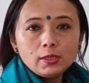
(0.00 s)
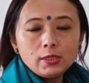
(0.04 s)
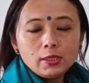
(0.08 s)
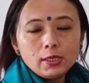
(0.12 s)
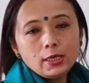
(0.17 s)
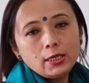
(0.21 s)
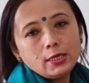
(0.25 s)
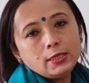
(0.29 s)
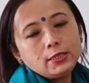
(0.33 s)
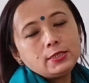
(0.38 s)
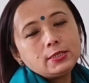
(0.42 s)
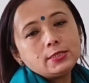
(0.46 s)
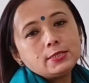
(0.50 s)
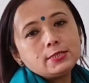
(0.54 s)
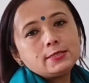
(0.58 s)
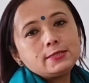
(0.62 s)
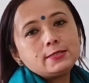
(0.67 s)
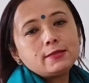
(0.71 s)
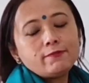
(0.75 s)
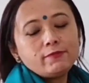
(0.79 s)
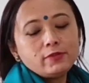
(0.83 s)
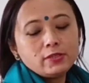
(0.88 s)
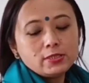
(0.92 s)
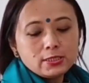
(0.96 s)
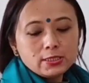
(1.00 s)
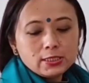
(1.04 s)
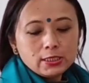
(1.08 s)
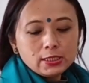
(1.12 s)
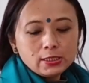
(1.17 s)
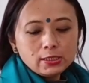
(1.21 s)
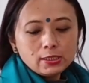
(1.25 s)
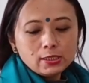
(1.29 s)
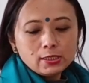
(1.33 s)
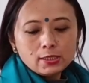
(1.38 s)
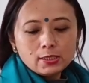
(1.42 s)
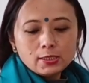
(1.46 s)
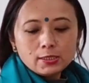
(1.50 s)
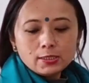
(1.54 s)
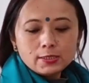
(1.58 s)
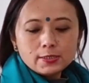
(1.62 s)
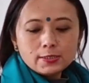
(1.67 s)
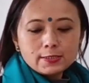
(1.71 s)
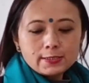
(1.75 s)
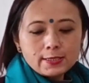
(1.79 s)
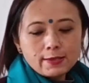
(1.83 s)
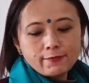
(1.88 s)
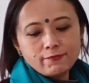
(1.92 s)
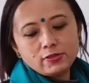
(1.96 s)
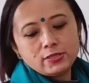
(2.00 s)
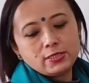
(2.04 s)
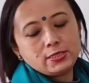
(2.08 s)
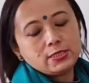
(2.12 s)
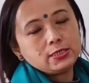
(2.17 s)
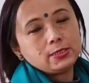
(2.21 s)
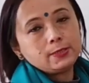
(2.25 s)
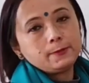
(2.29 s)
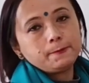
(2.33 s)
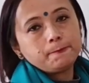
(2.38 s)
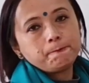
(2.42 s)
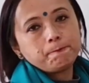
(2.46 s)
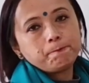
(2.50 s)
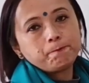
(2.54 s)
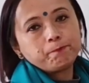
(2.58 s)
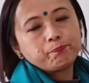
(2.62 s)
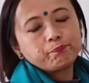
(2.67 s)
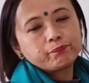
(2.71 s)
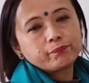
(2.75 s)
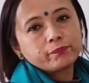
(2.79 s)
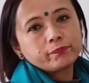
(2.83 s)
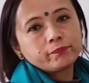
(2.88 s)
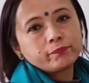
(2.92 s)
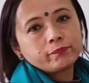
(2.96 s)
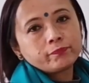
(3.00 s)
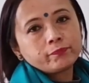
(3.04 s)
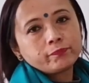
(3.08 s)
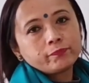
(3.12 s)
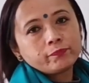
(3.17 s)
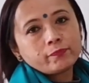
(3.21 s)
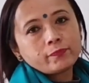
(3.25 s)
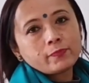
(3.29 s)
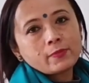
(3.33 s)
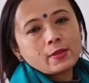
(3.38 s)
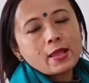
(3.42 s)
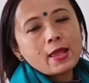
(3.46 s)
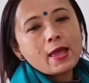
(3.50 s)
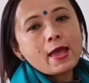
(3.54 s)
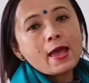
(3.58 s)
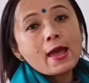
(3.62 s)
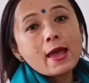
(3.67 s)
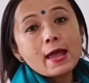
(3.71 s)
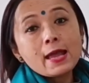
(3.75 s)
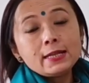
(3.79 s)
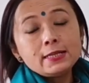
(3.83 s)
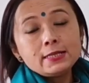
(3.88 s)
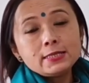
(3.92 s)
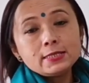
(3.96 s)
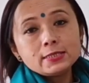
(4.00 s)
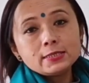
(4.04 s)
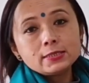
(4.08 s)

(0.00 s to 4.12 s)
in 1770, and